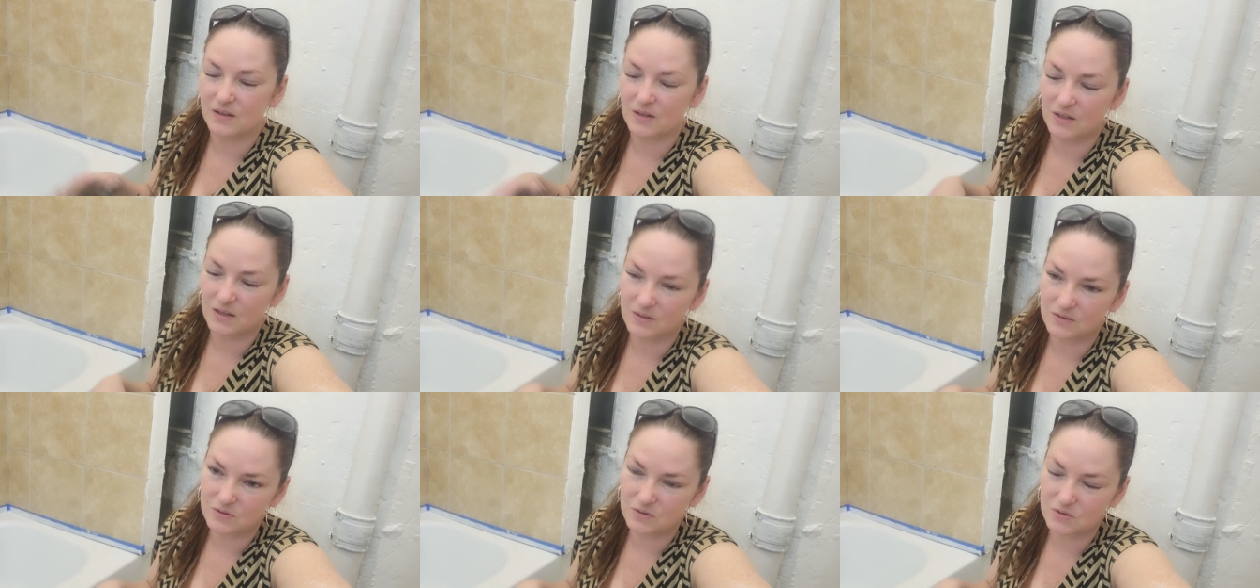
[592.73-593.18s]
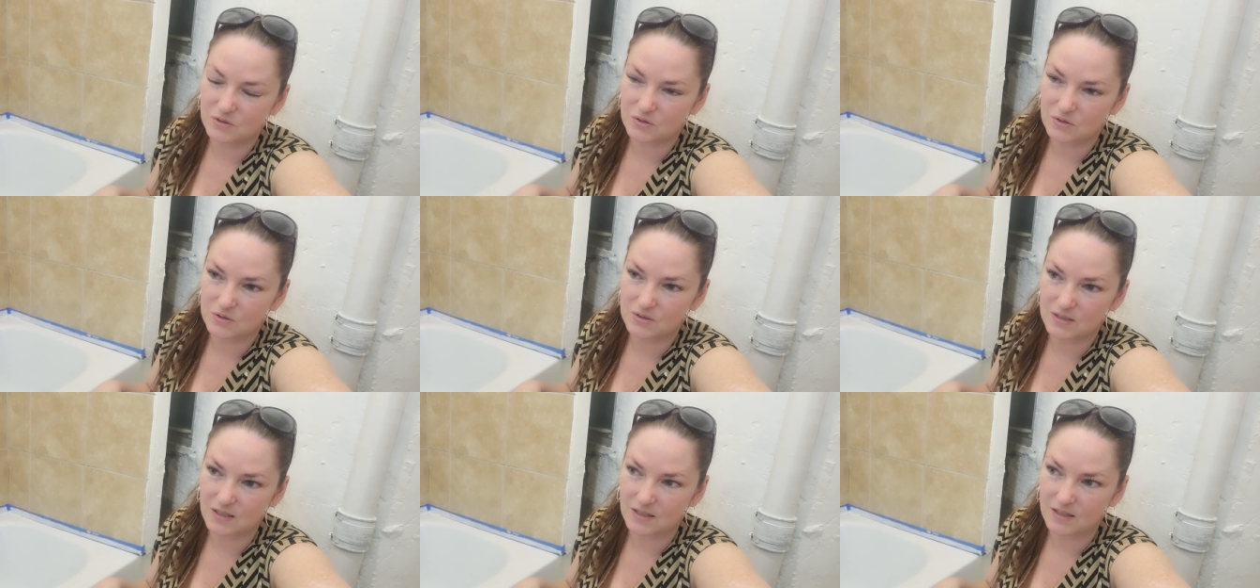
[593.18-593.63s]
then you have to do
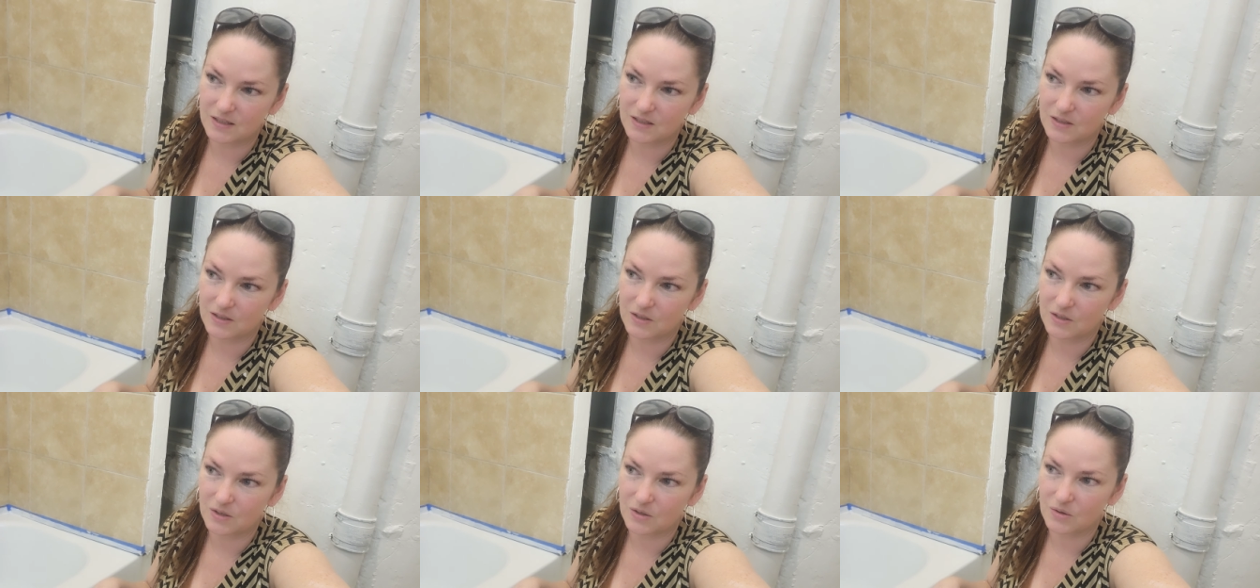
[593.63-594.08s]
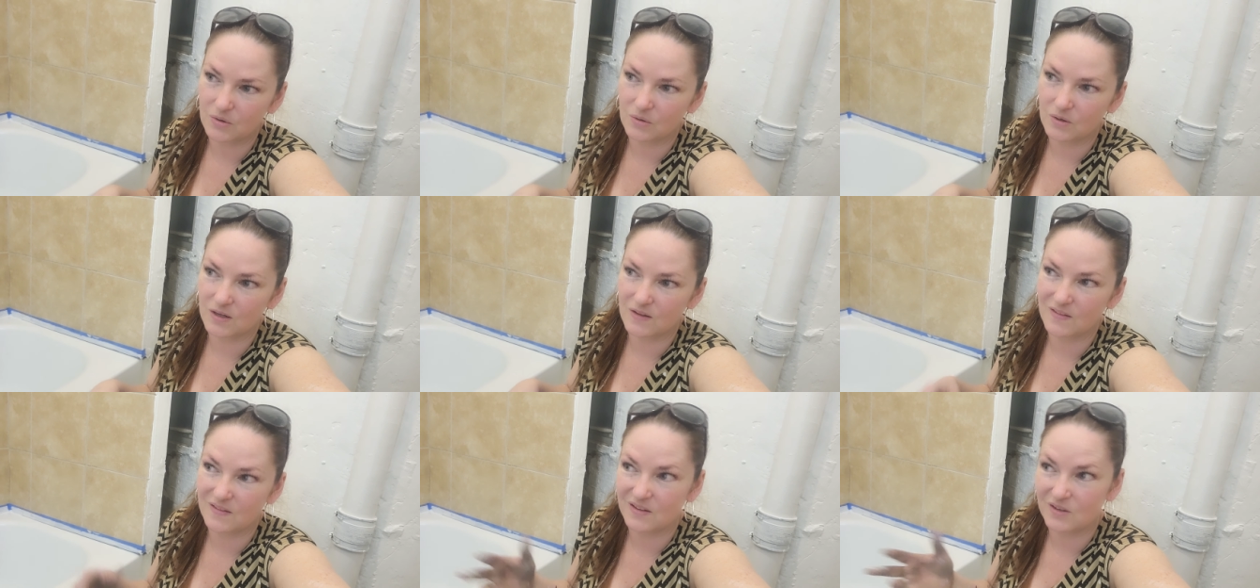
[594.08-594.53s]
your second
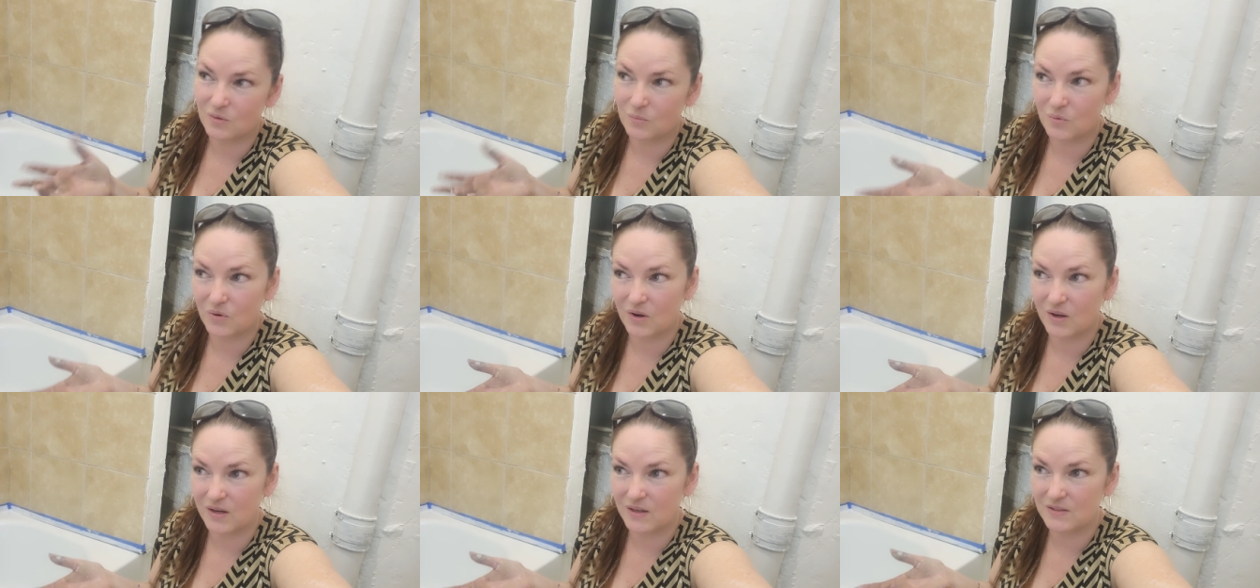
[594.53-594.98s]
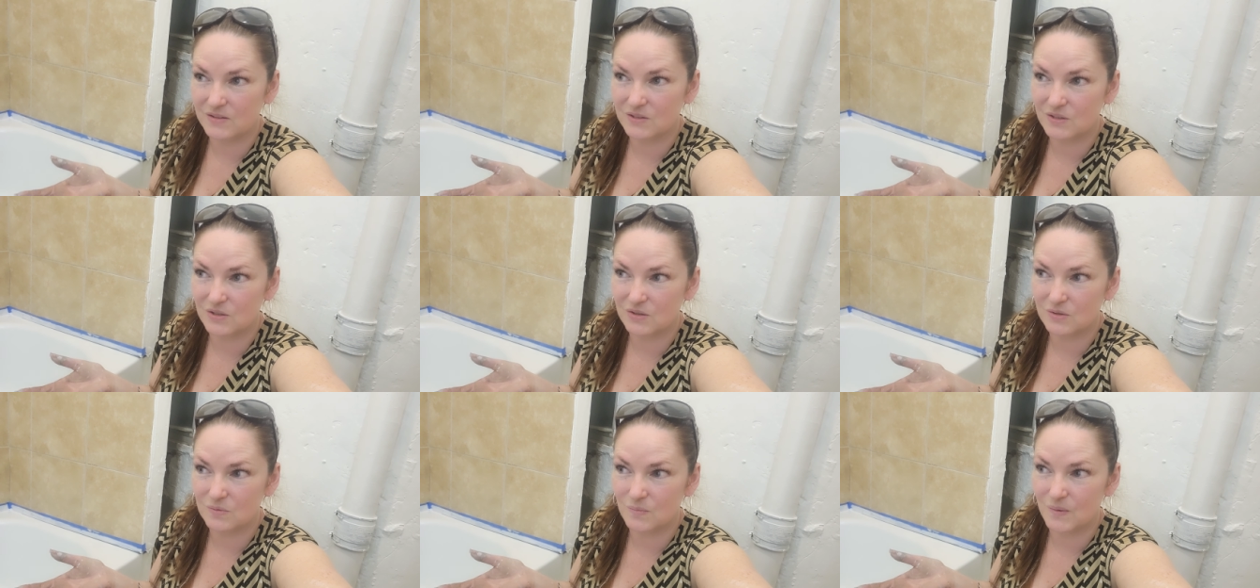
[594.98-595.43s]
coat, and then your product
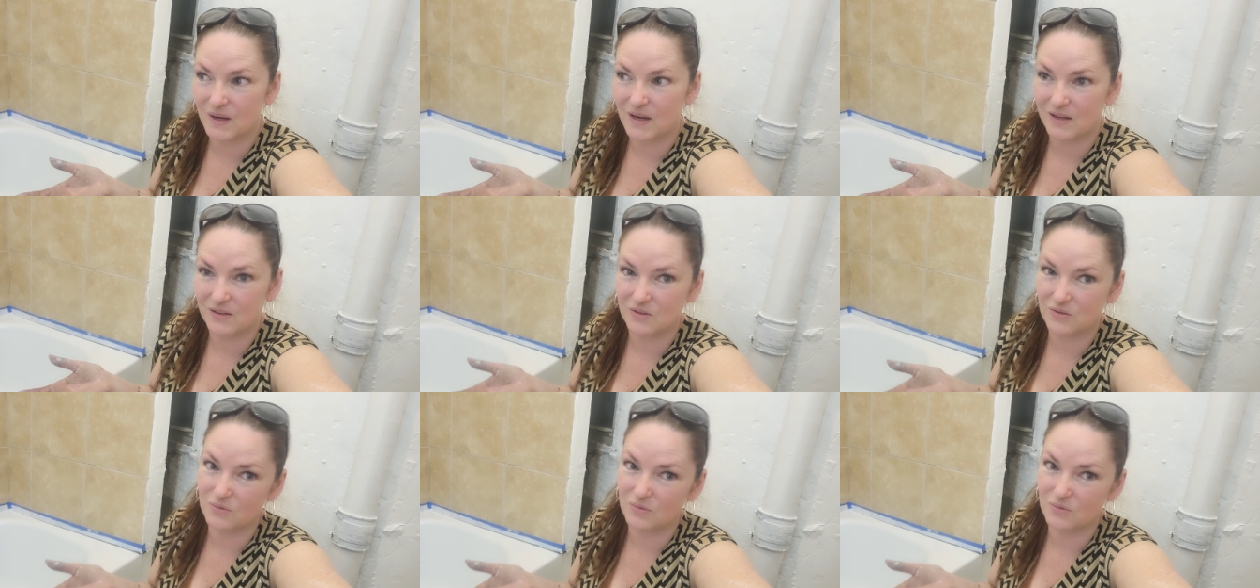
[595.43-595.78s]
goes bad.